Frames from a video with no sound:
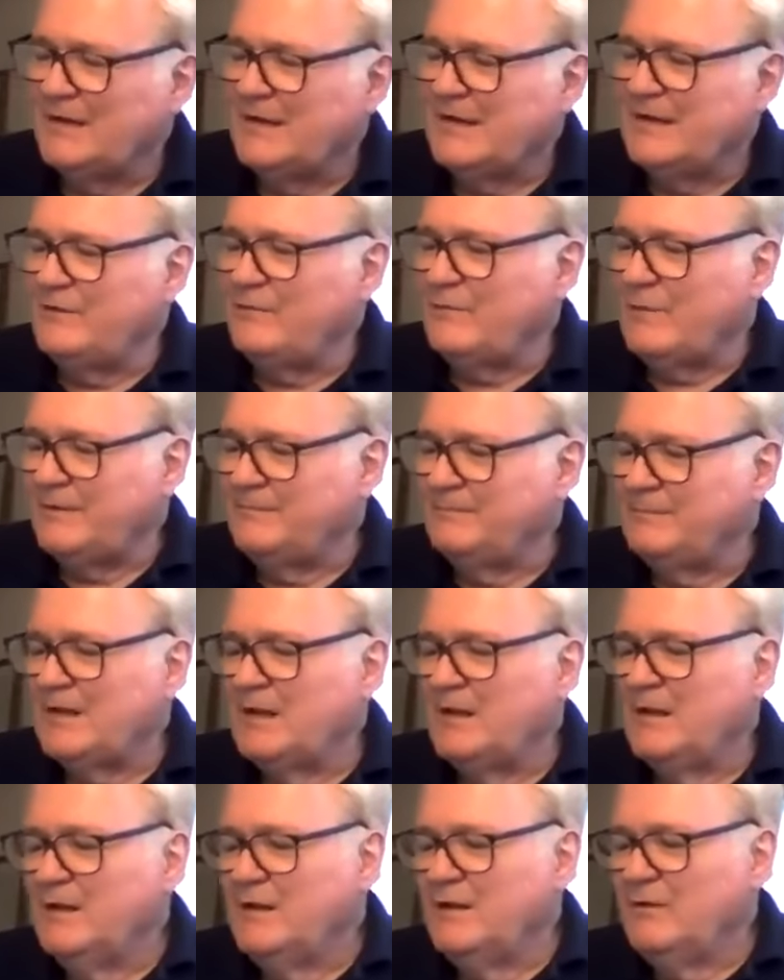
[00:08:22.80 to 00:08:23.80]
anyway,
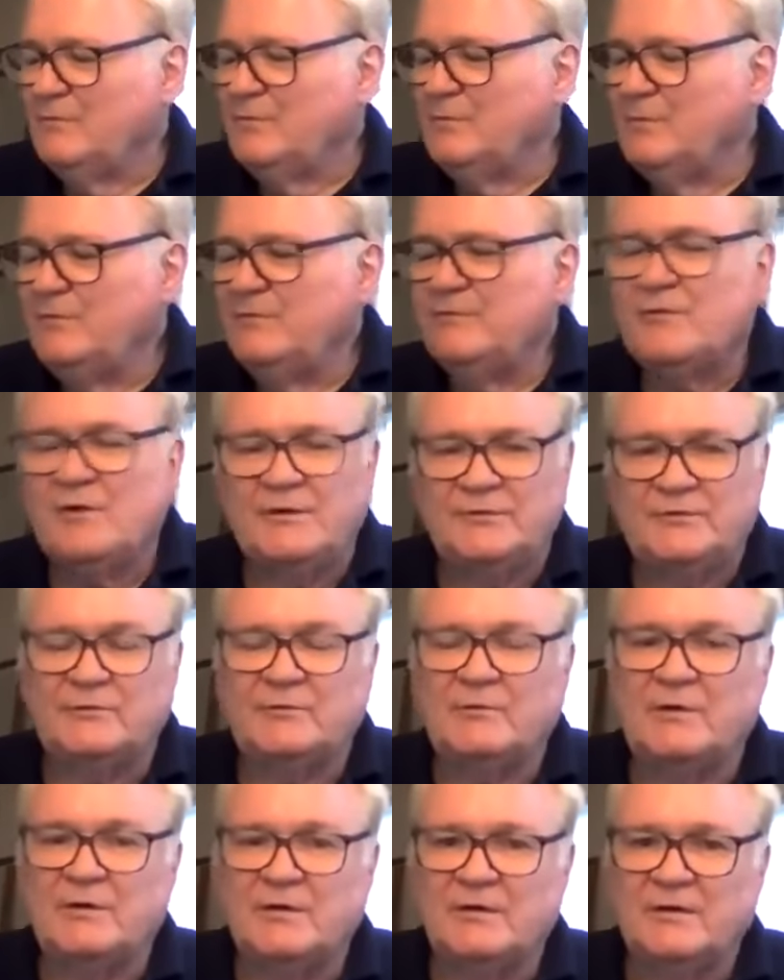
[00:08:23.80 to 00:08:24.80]
we'll move on
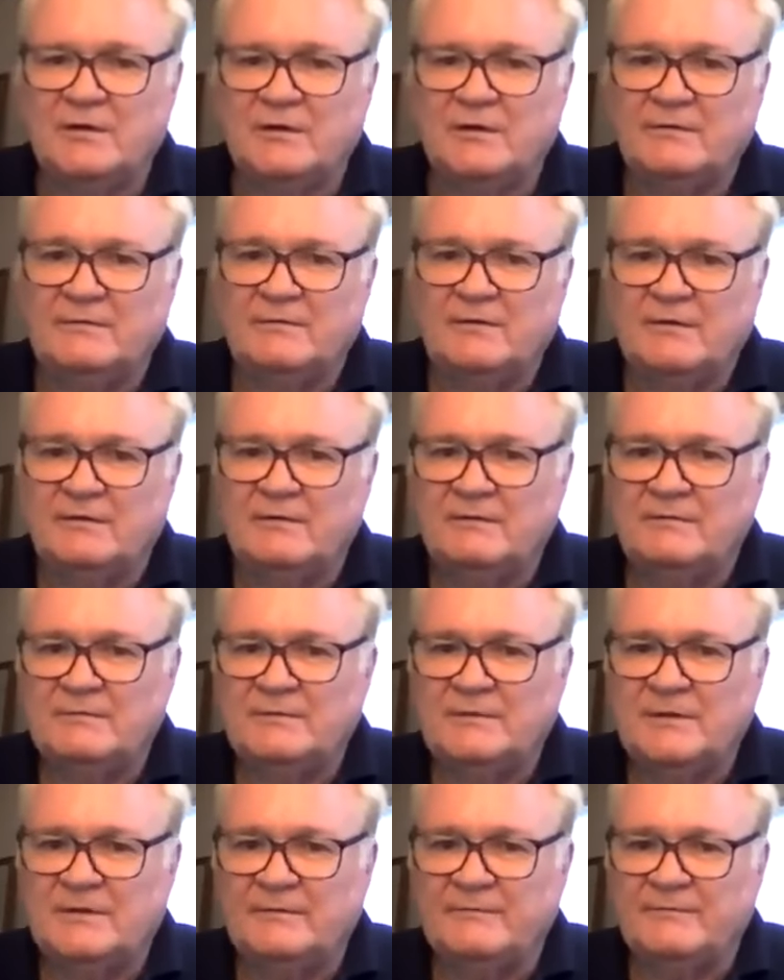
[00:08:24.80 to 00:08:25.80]
to
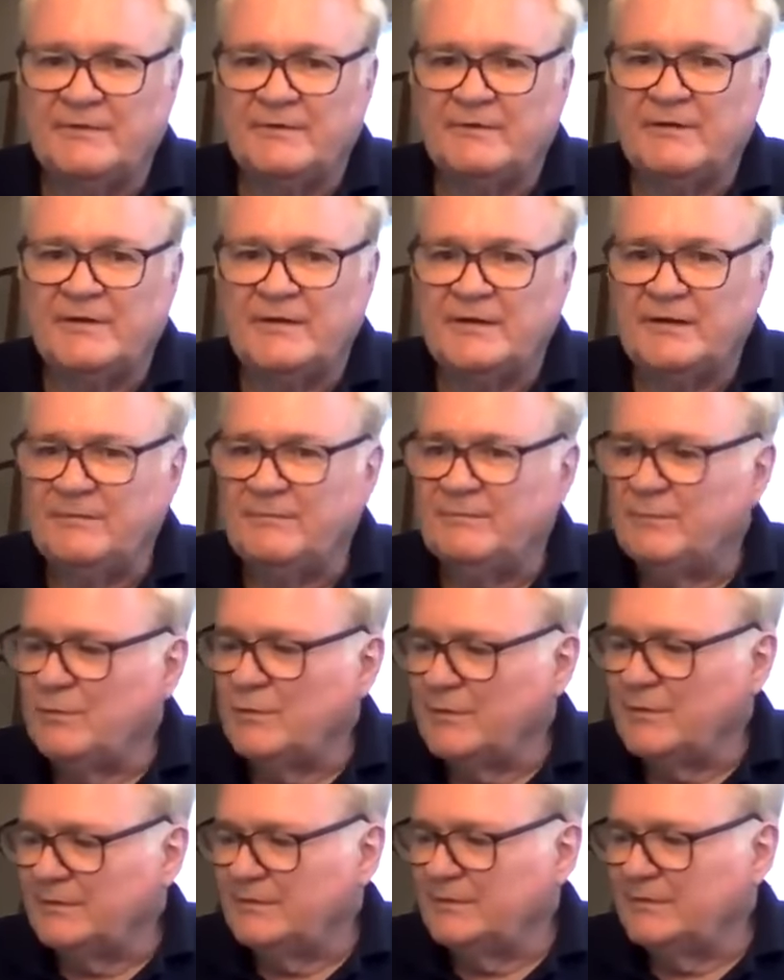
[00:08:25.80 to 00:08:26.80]
a very
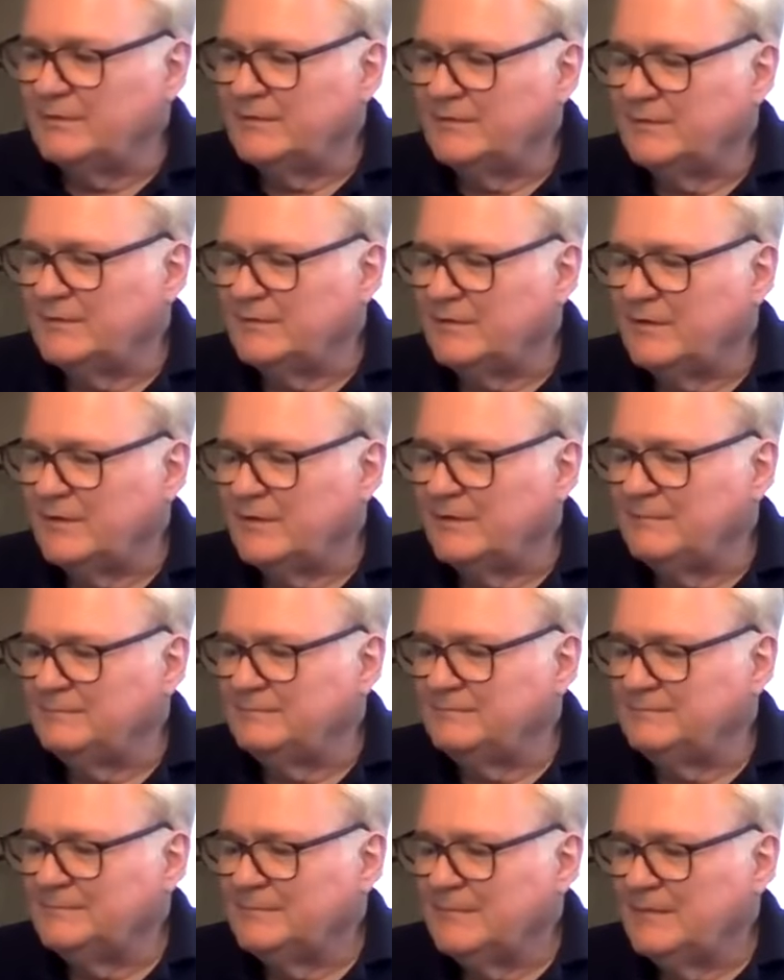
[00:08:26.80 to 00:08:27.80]
important
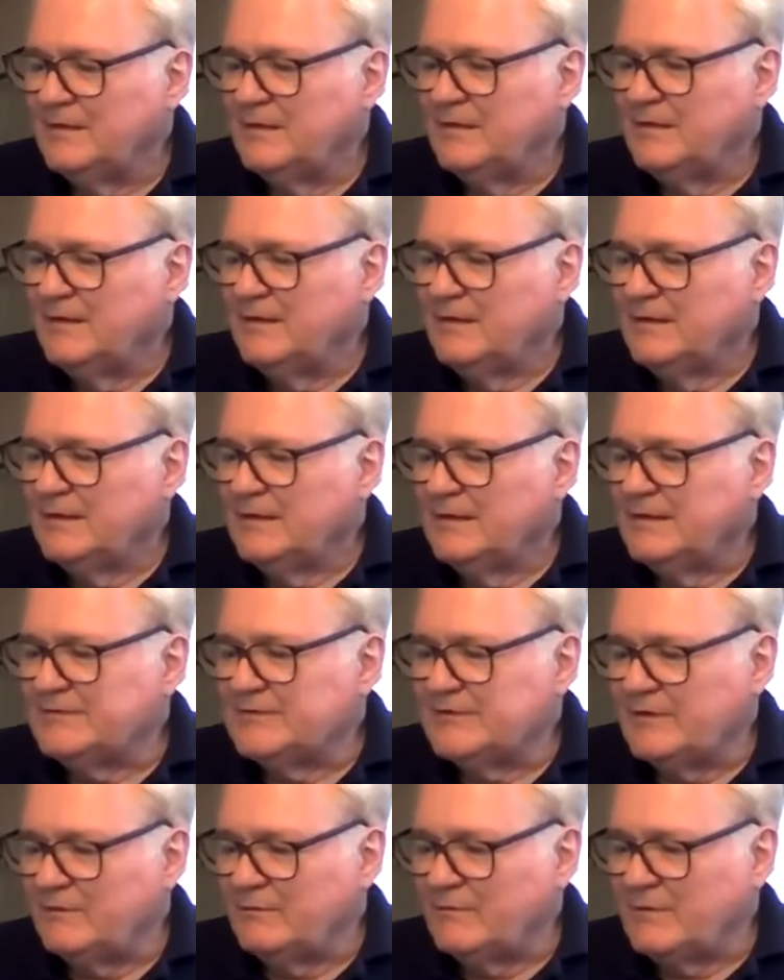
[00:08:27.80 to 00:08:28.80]

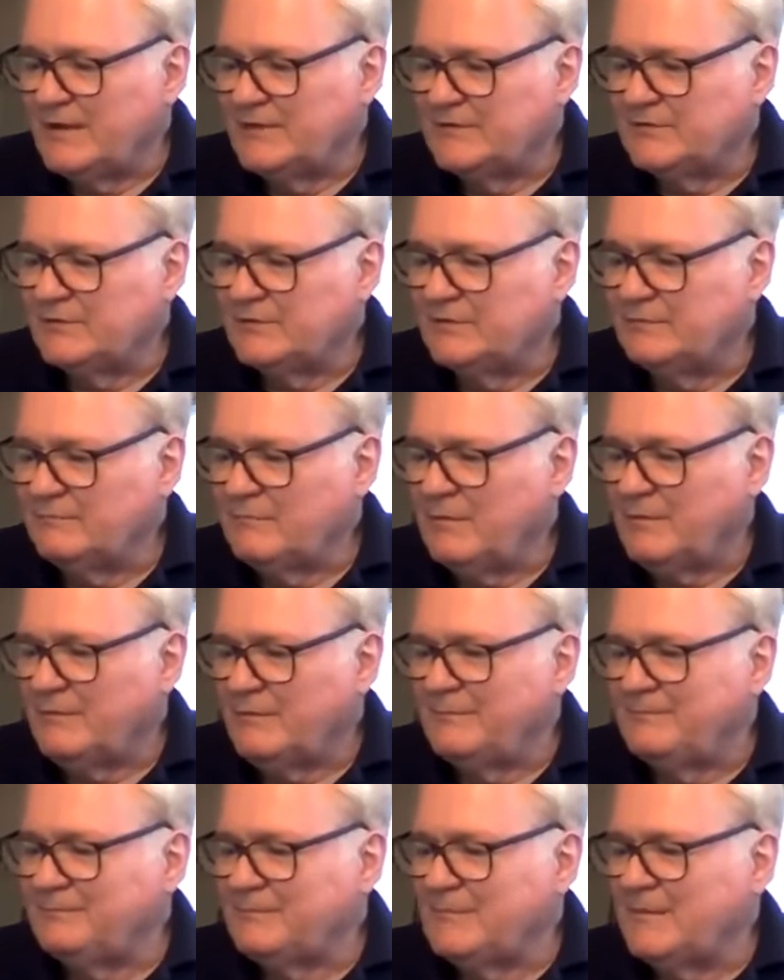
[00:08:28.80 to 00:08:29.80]
consideration.
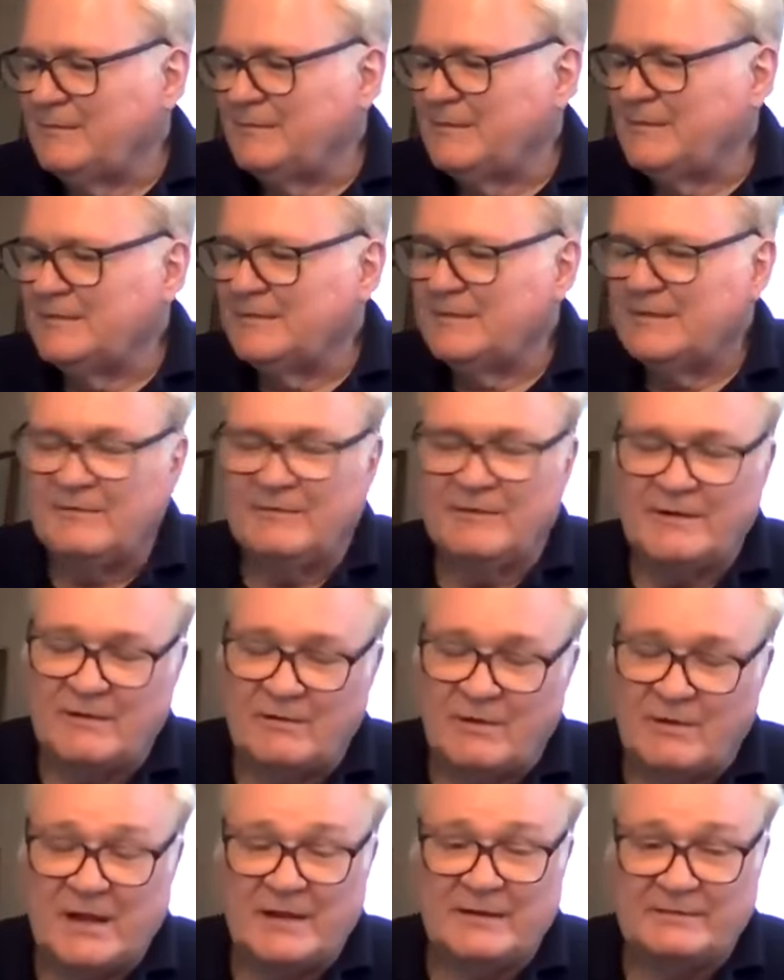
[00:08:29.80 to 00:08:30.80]
Well, here I
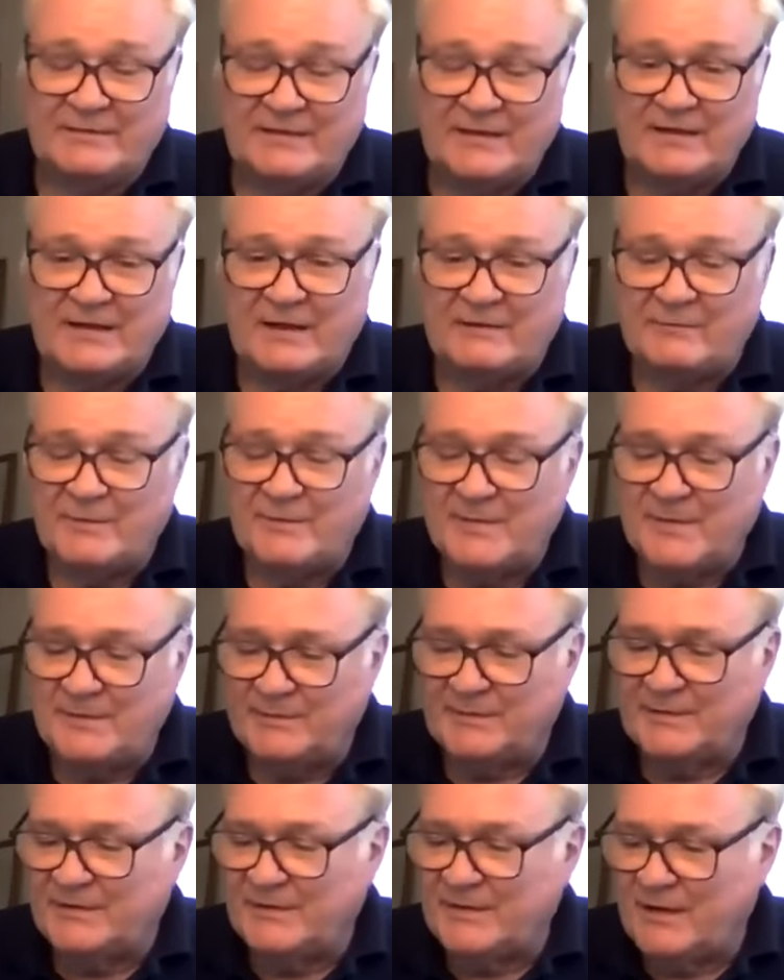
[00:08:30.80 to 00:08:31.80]
go. I think I
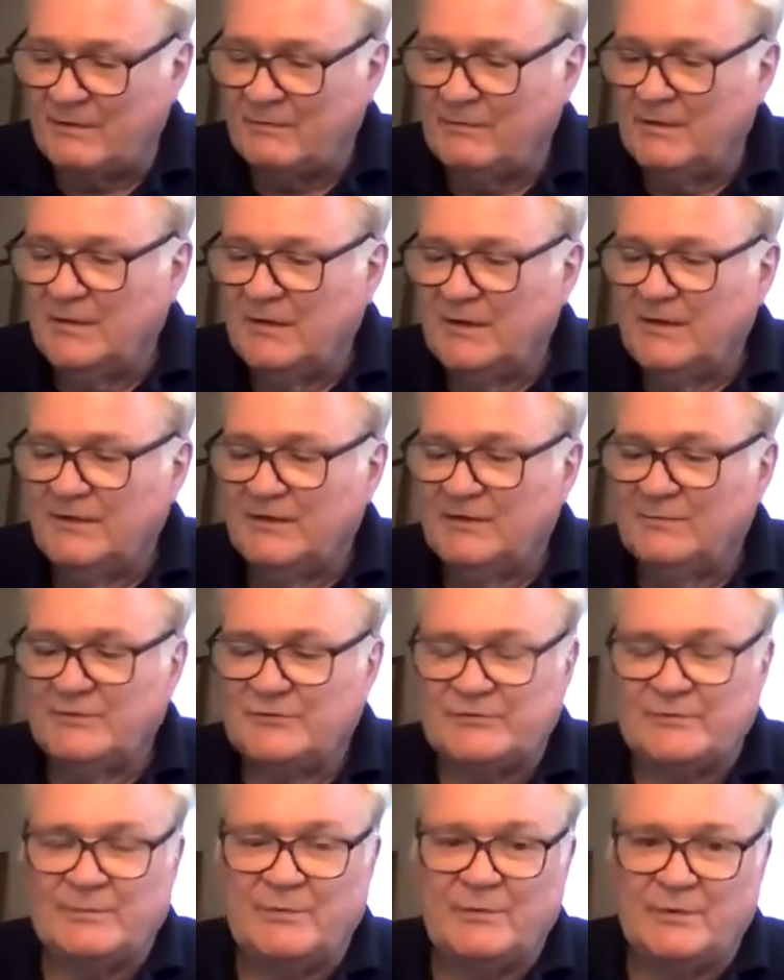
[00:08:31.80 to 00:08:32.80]
remember it now. The
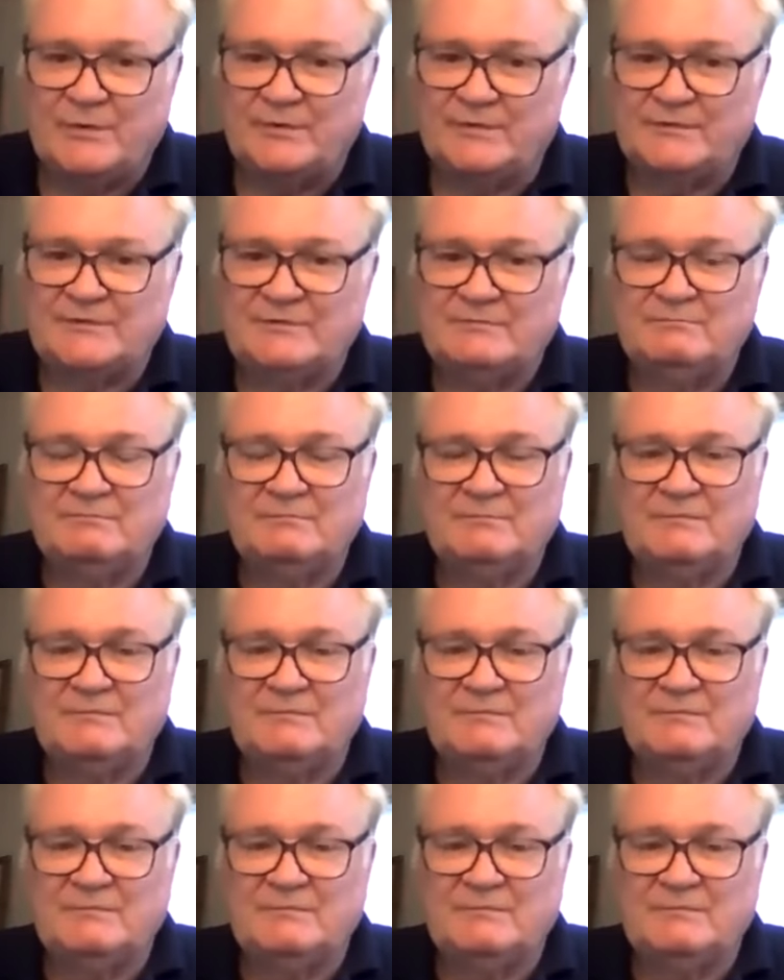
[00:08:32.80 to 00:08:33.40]
most important